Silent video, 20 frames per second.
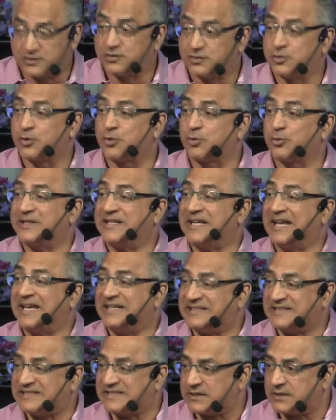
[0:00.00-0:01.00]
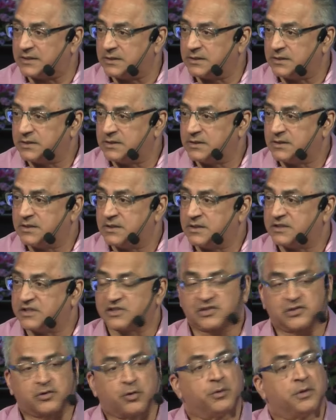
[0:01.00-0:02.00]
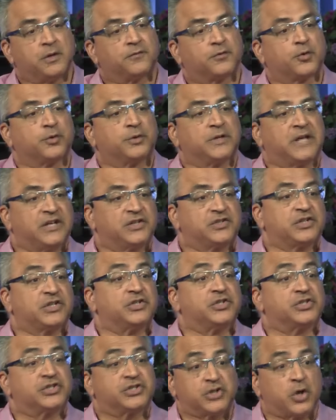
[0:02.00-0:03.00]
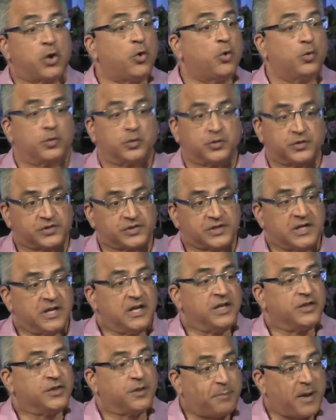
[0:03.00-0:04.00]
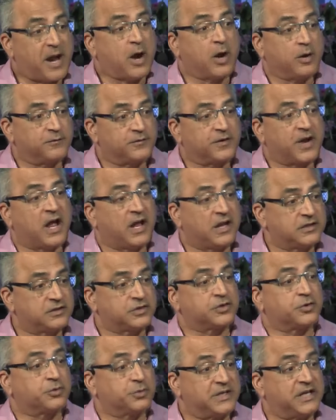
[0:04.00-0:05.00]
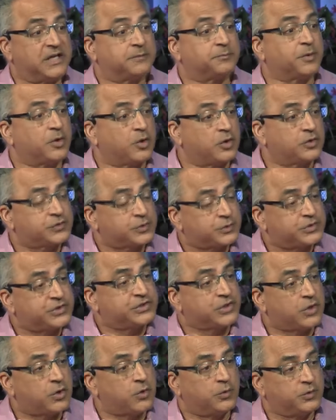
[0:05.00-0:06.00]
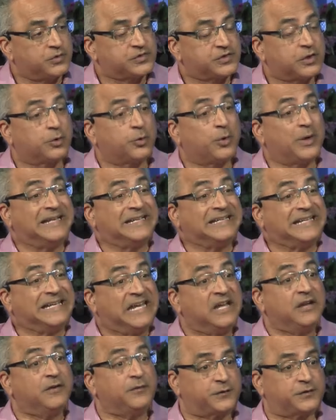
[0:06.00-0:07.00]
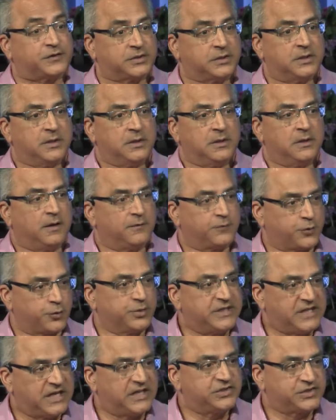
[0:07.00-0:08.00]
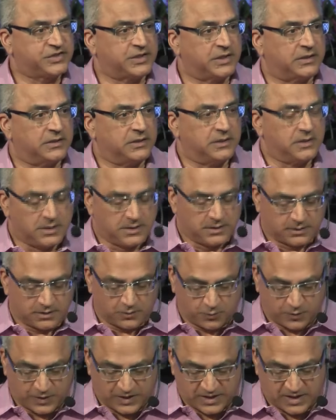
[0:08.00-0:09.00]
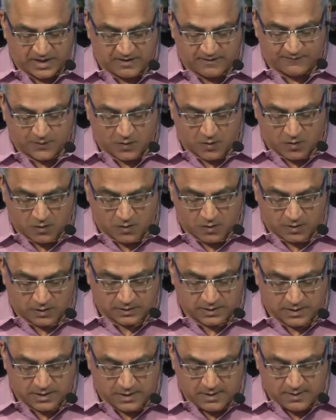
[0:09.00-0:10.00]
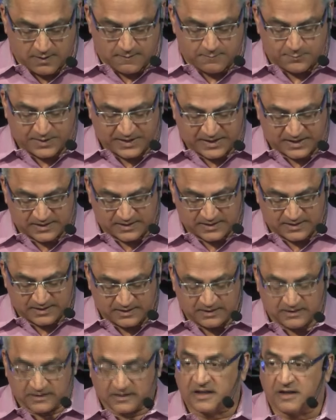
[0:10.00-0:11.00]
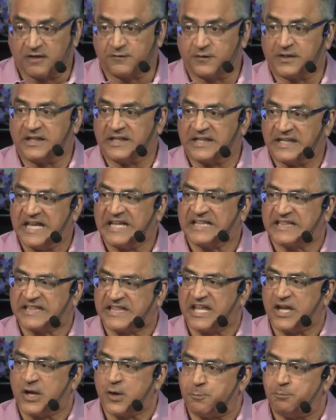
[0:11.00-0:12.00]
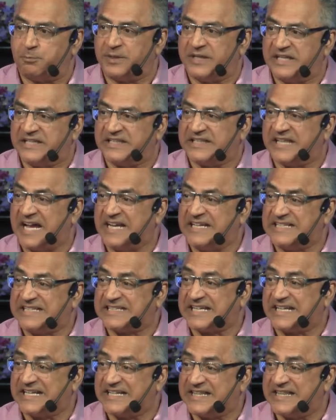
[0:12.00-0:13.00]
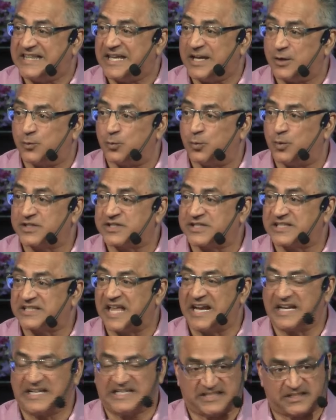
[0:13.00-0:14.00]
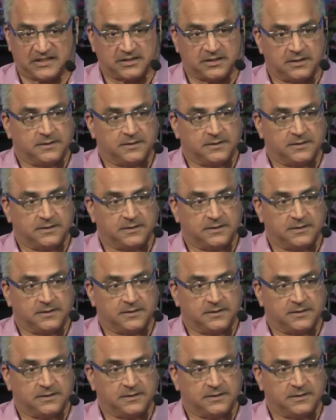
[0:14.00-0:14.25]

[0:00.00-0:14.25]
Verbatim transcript: to create. And the story of creation shows the power of God to create, but also shows the great gift of creation that we have all been given. Let there be light, and there was light.